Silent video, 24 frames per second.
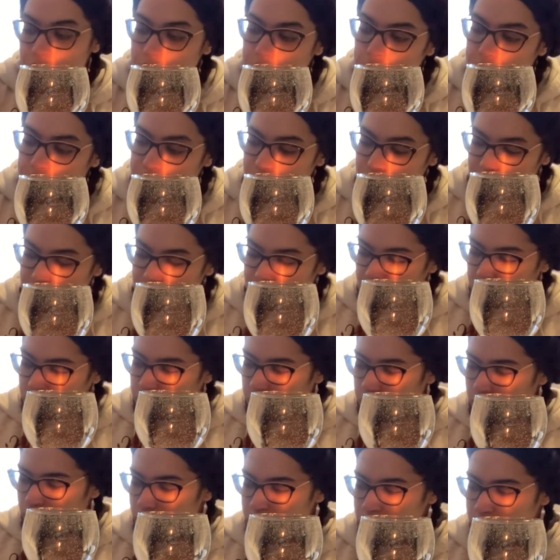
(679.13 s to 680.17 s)
Be
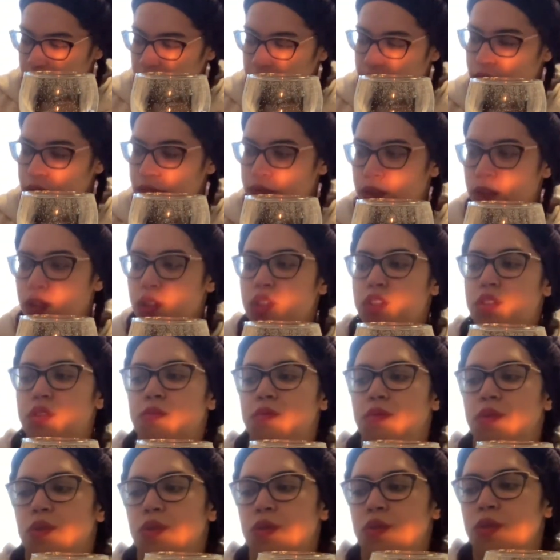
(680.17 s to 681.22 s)
bold and make the first
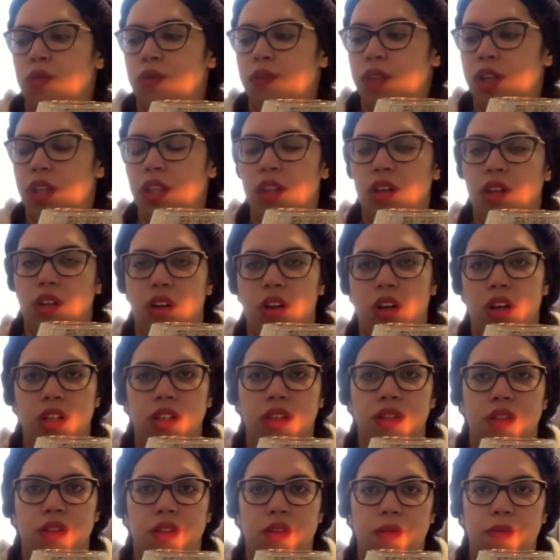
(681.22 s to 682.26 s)
move, the
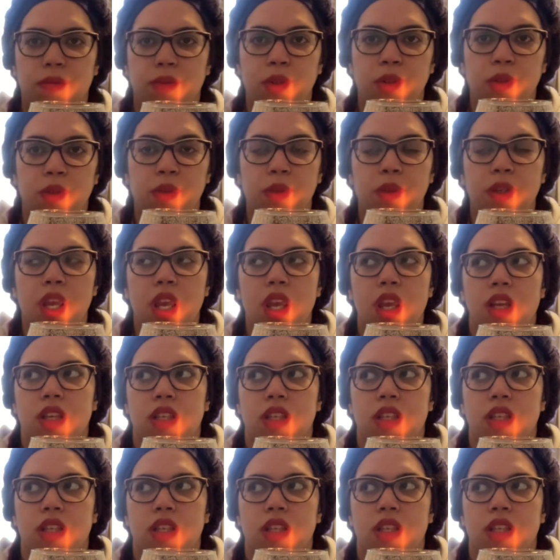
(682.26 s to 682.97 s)
cardinal moon.